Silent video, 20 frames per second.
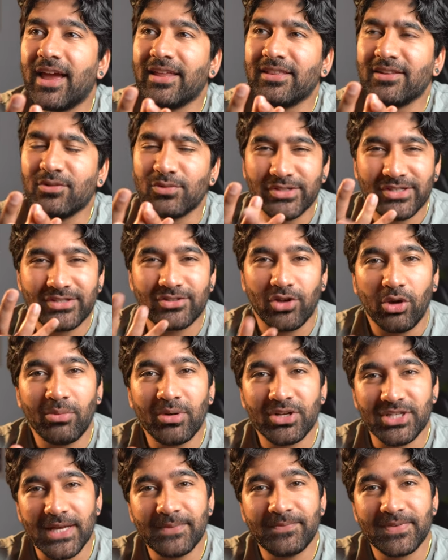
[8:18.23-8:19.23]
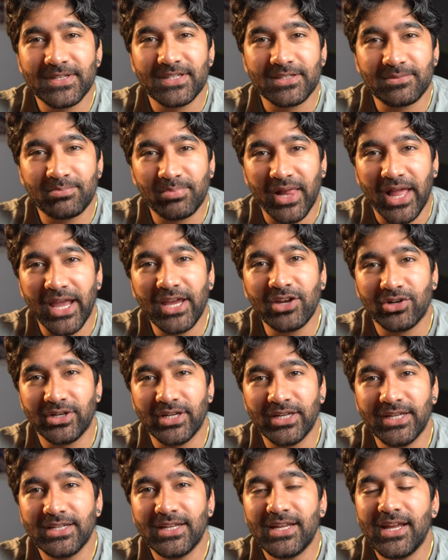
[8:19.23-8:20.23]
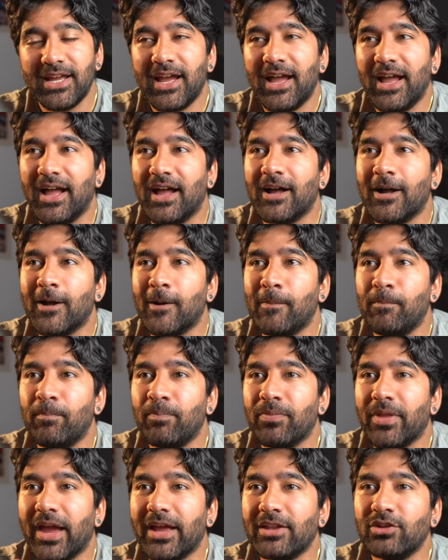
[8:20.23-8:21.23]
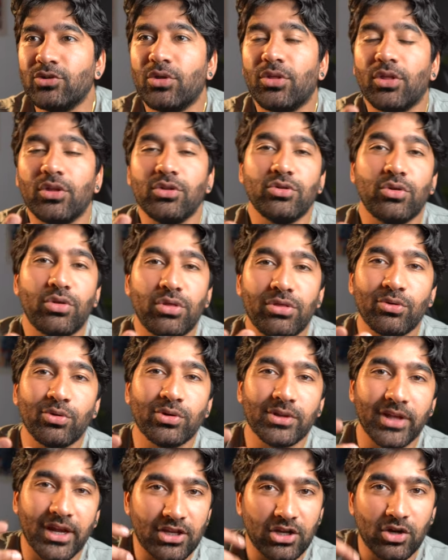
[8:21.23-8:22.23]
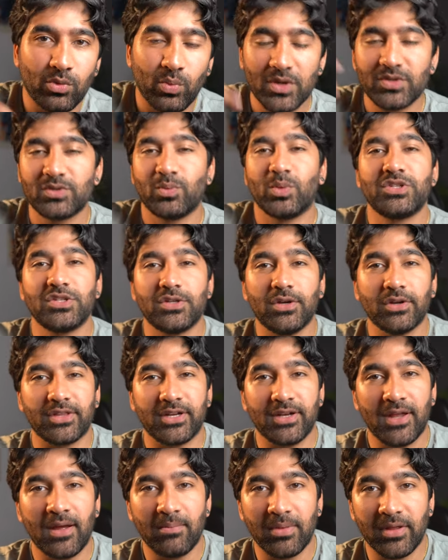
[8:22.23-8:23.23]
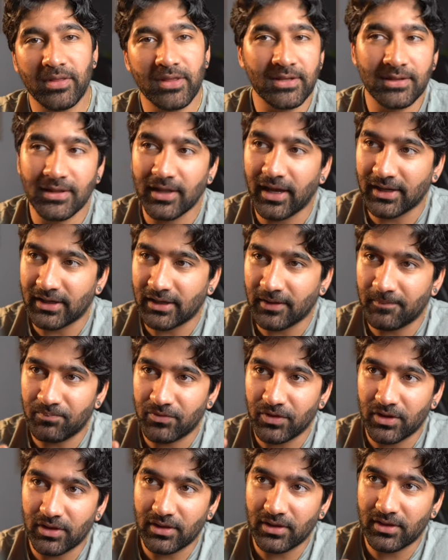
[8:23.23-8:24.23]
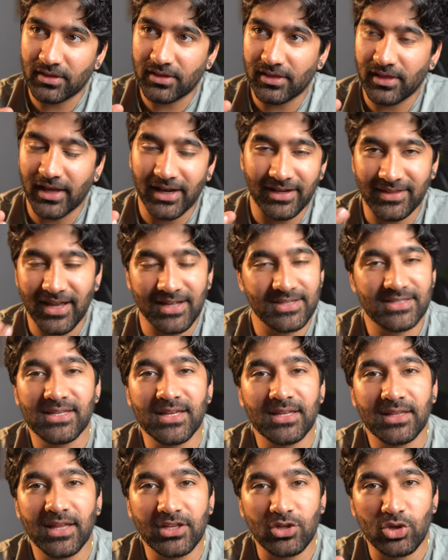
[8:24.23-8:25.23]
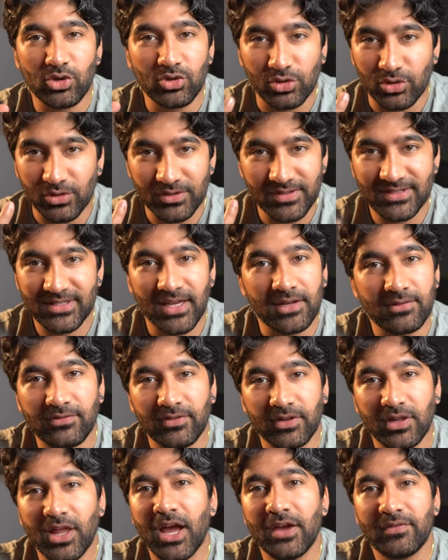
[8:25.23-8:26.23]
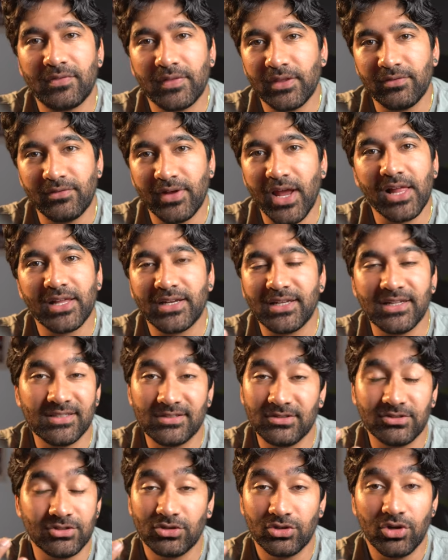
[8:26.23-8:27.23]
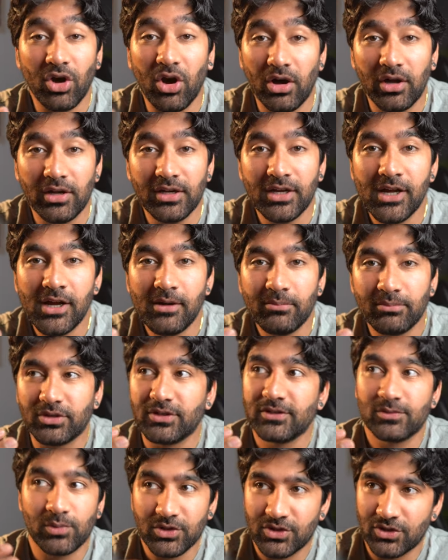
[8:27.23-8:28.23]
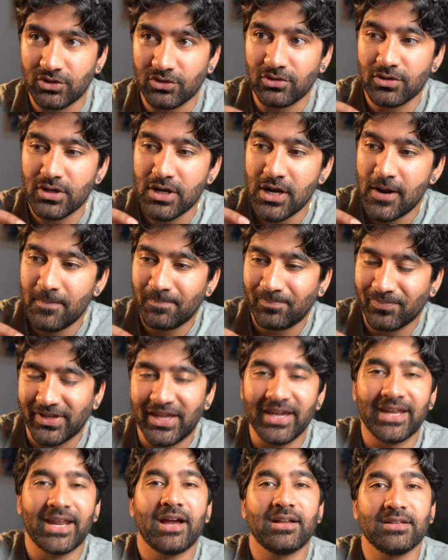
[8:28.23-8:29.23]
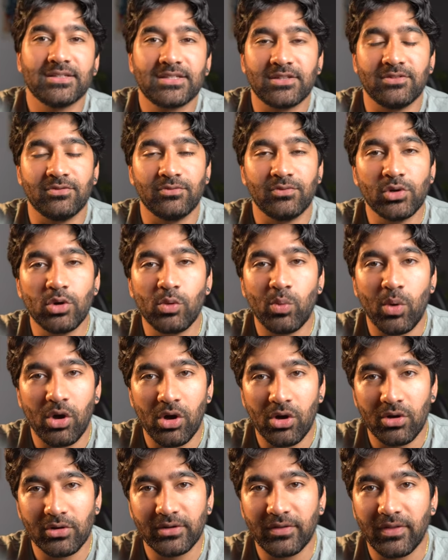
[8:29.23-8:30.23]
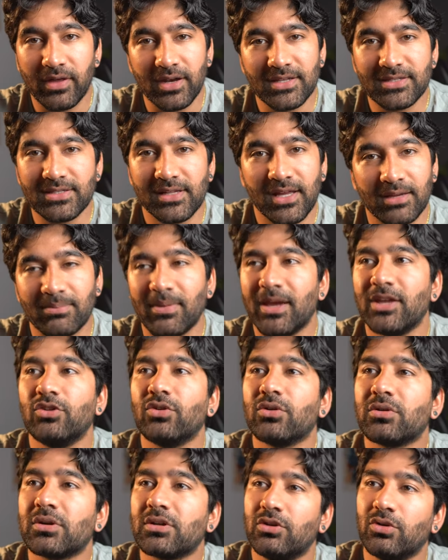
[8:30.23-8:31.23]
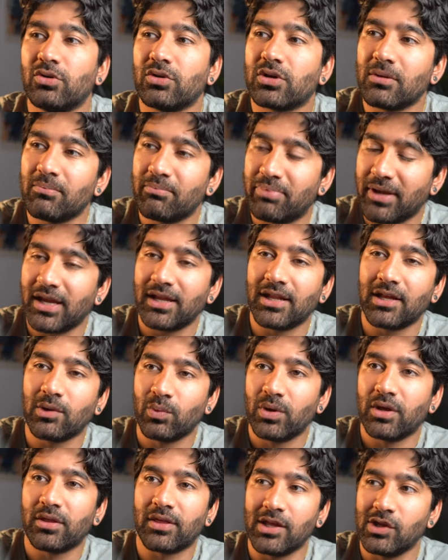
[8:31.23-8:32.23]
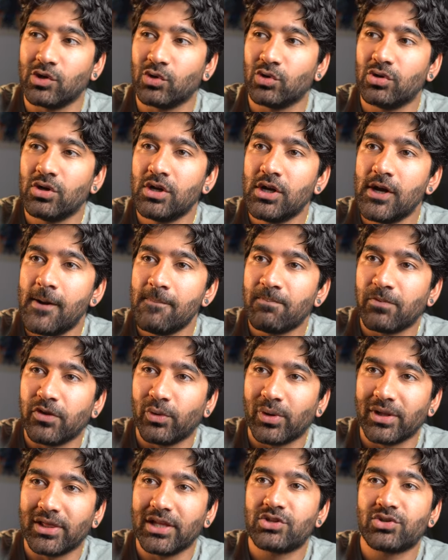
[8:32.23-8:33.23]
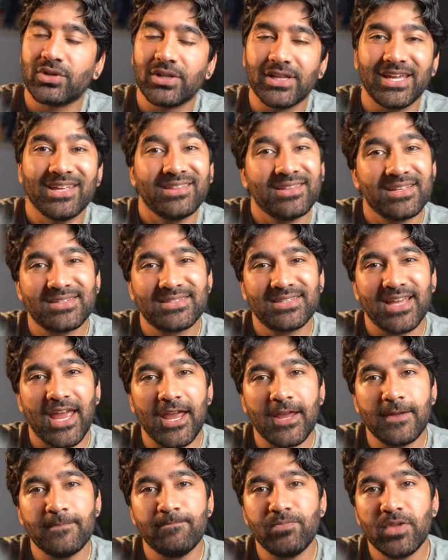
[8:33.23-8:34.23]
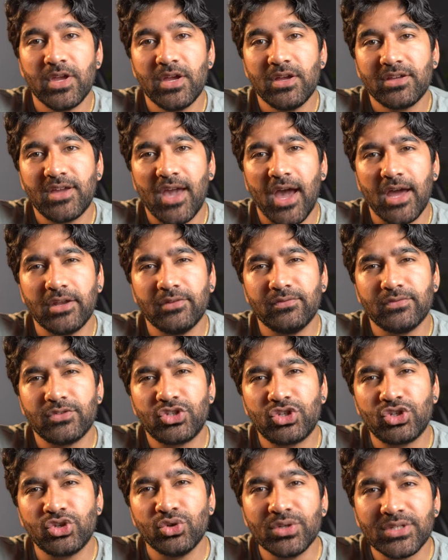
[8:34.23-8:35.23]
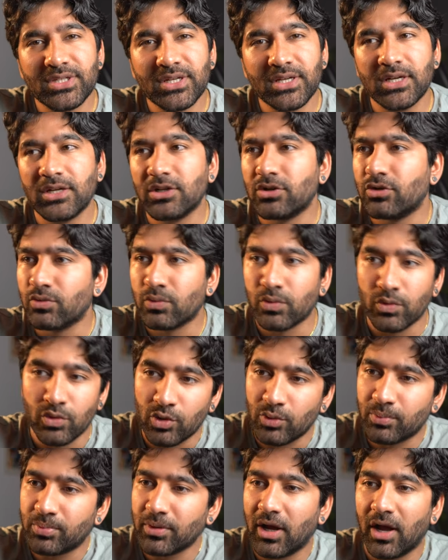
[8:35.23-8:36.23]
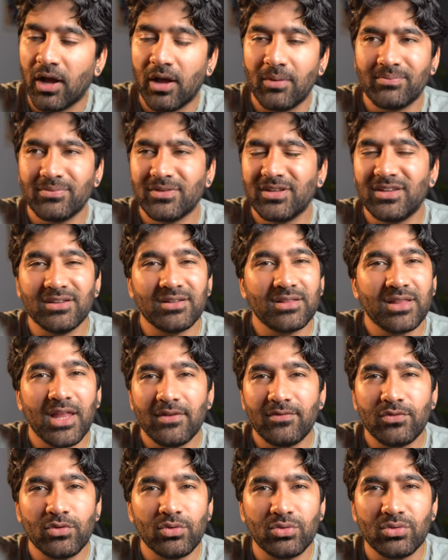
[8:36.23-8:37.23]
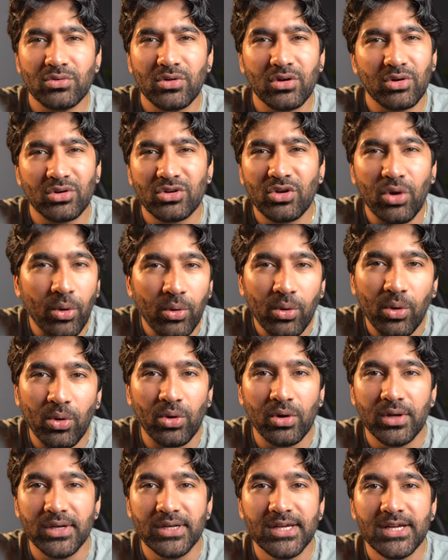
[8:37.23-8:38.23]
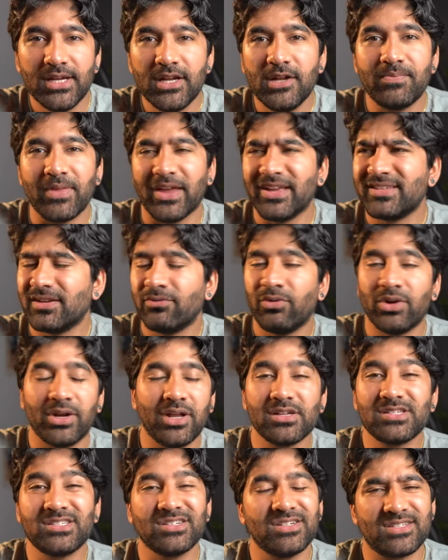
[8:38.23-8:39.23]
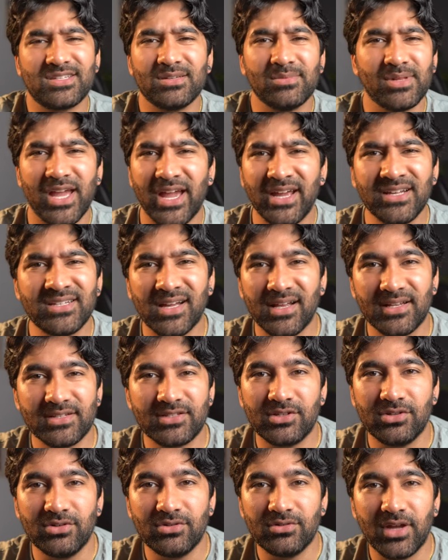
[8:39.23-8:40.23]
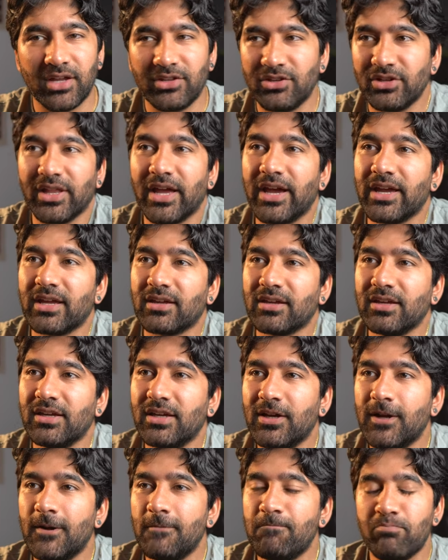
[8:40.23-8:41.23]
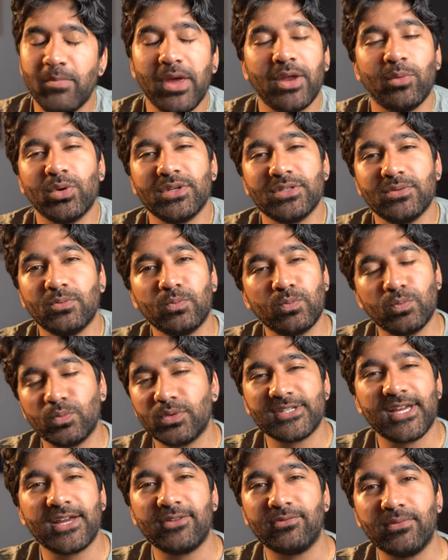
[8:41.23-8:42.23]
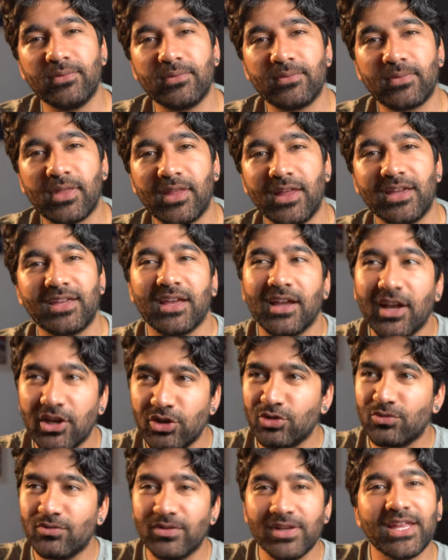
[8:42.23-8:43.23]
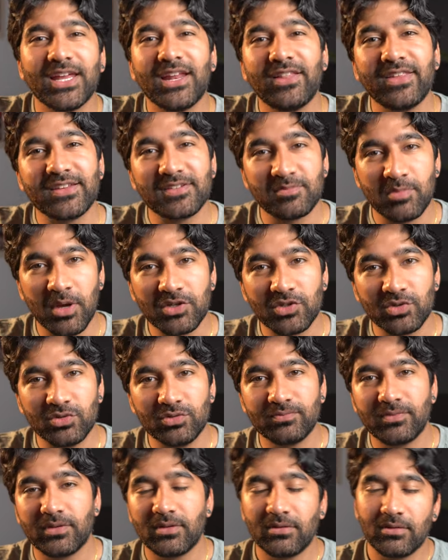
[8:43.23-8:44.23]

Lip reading: And there was so much emphasis played on it. And you thought like, you know, once you got the number, then like that's it. Like you're set for life. And the reality is you're not. Because once you get out into the real world, then it's like, man, you're competing with, and you are literally in the same kind of tutor group, year level or cohort as everyone else that got similar ATARs to you. And you're like, man, are you really anything special?